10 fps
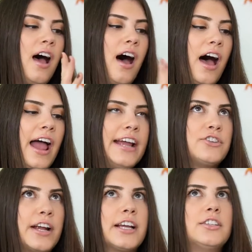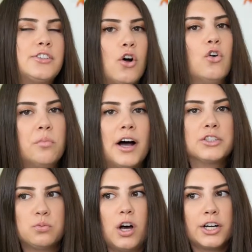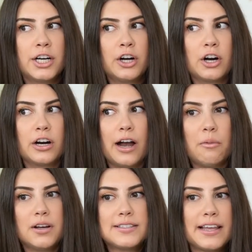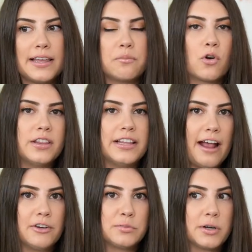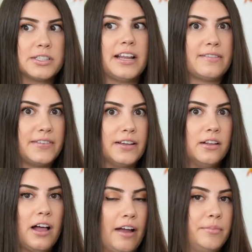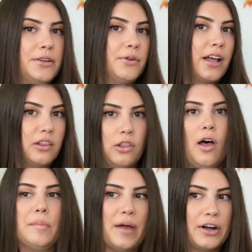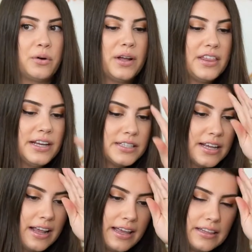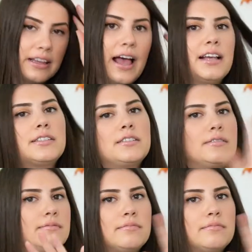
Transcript: I drink so much water, or I want to say like more than the average person I feel. I've been doing a lot better with it in the last